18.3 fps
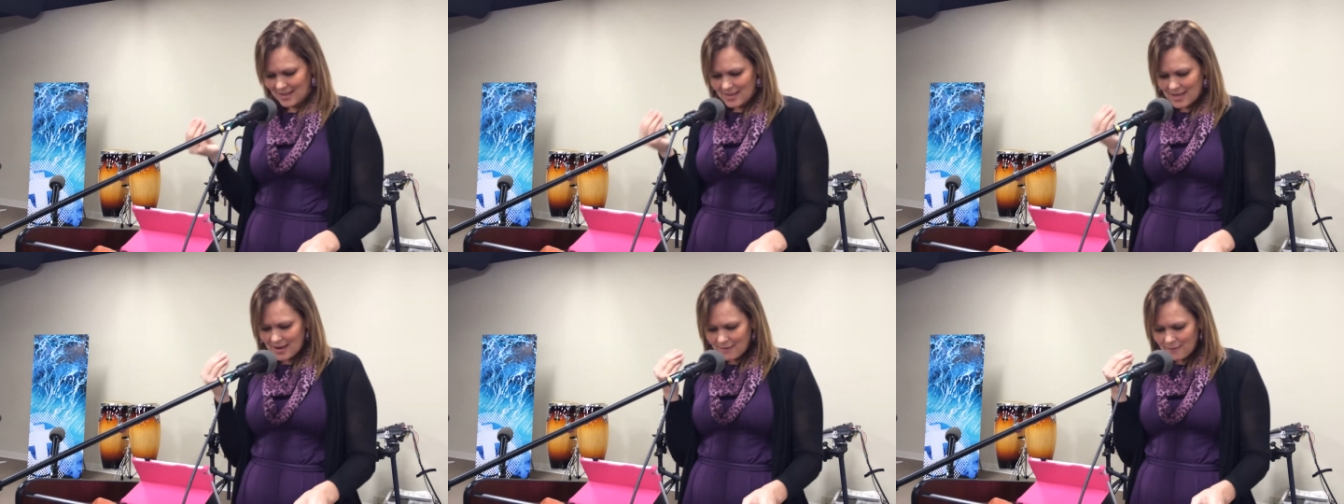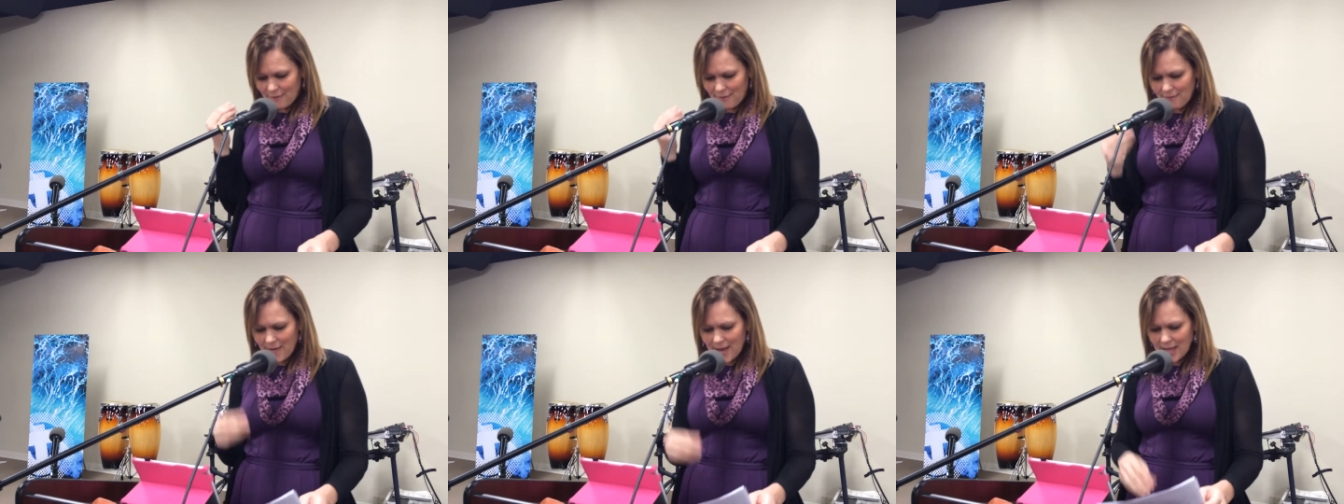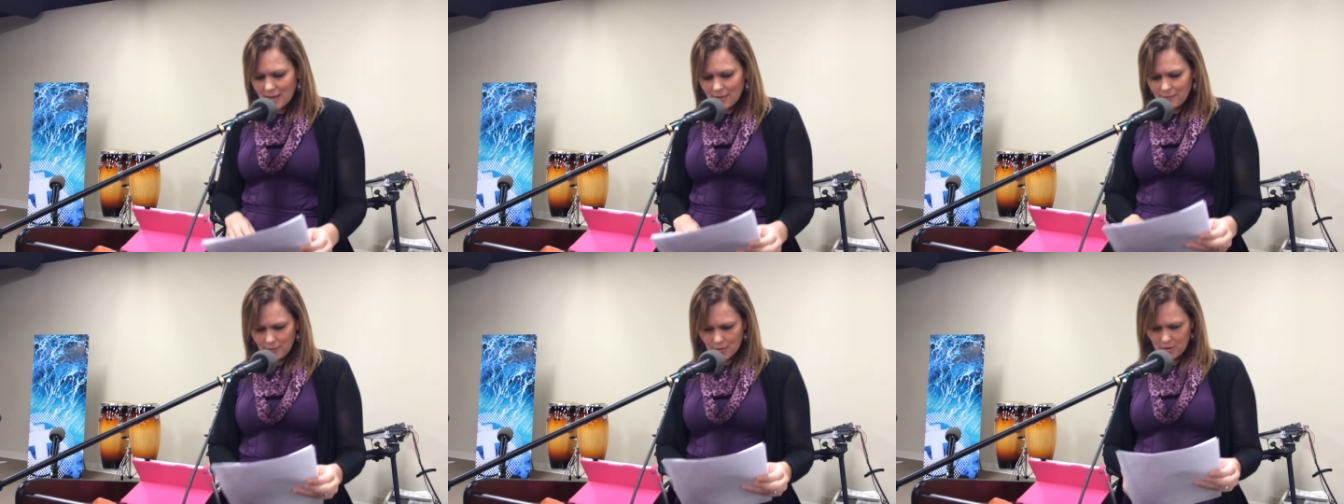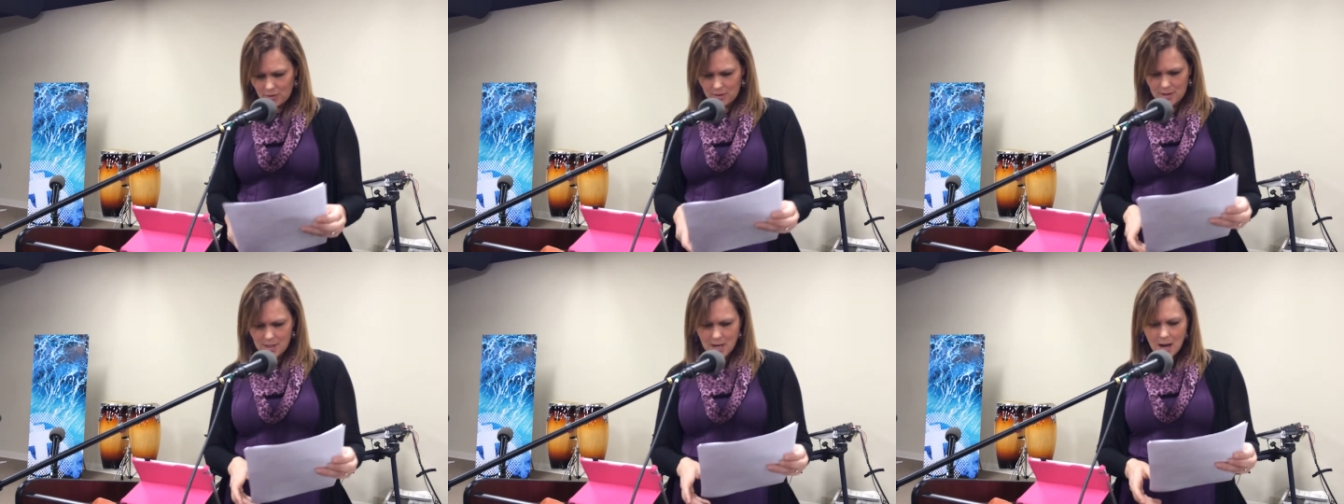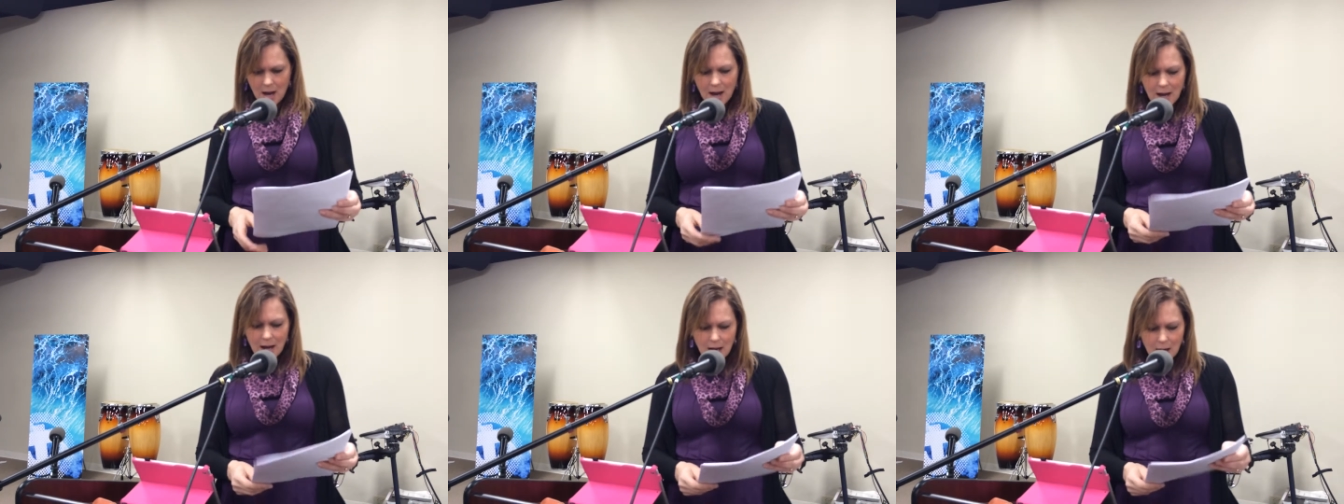That faithful,
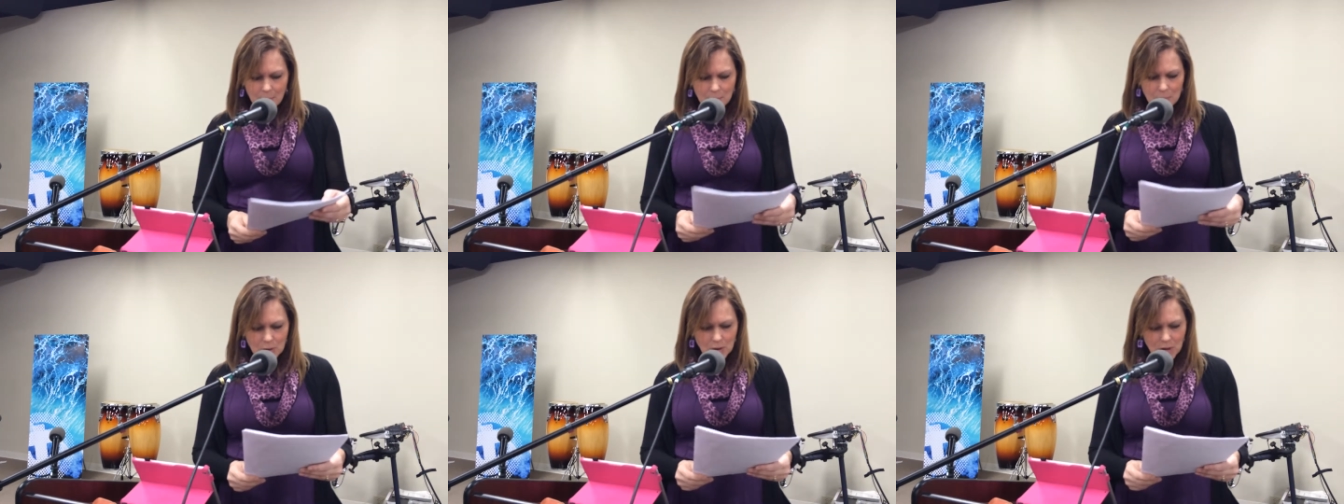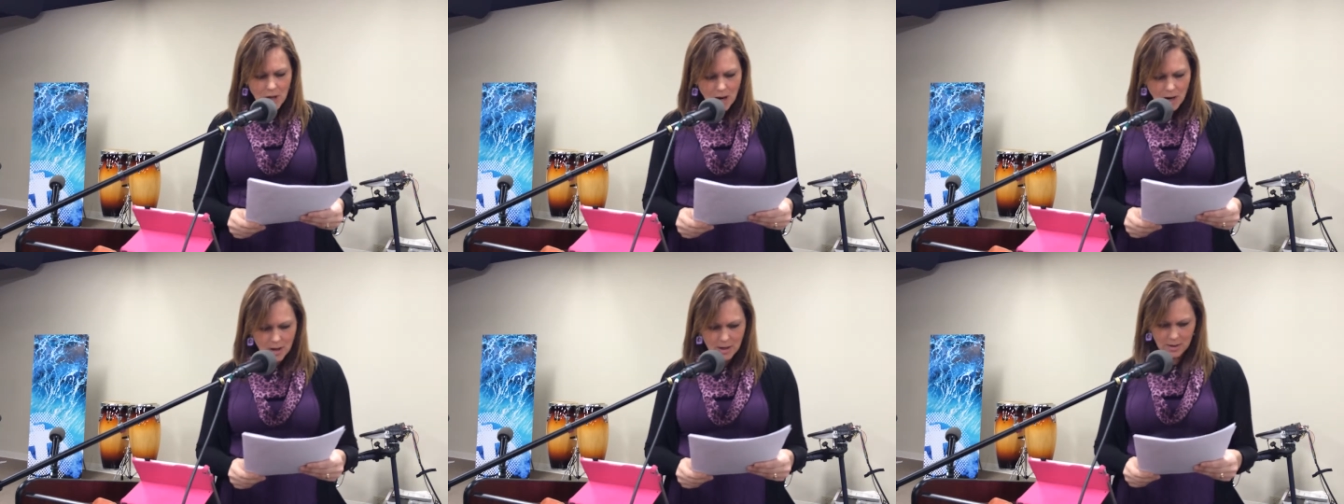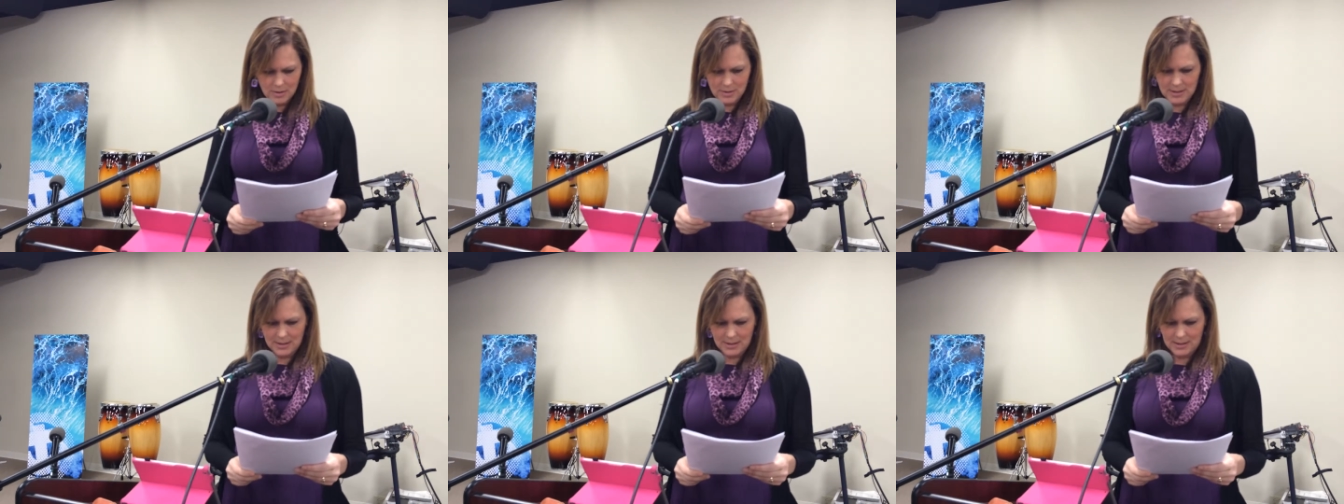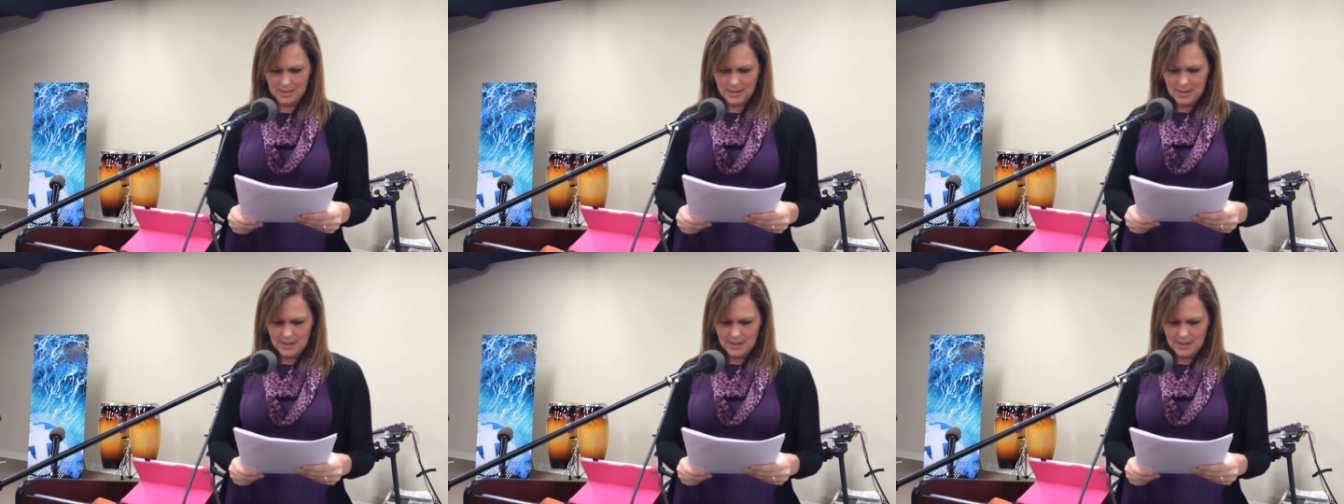humble heart.